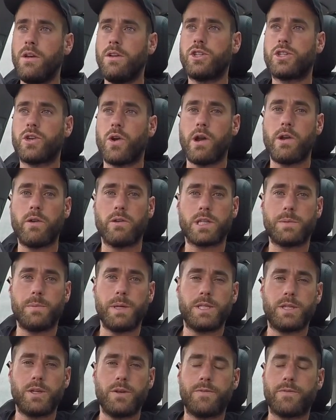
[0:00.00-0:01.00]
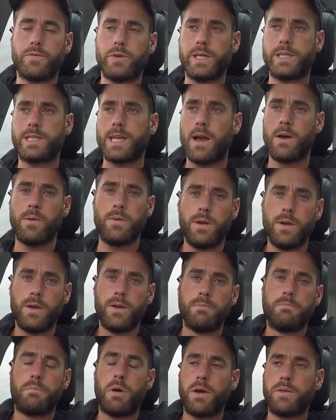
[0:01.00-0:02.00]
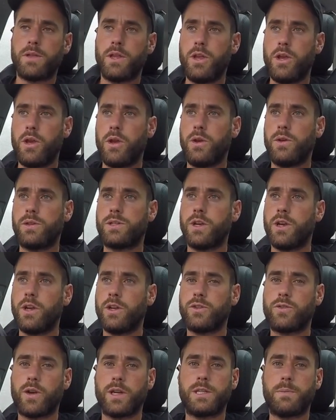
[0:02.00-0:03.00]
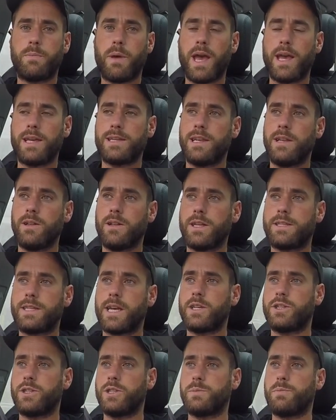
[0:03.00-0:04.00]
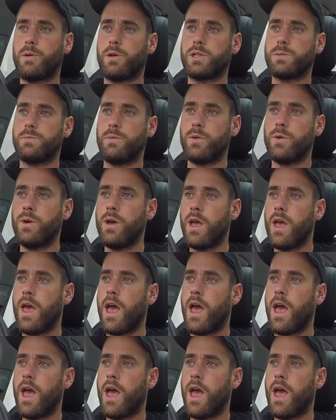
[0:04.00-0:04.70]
Try not to be too freaked out by the news. Try to pay as little attention as possible.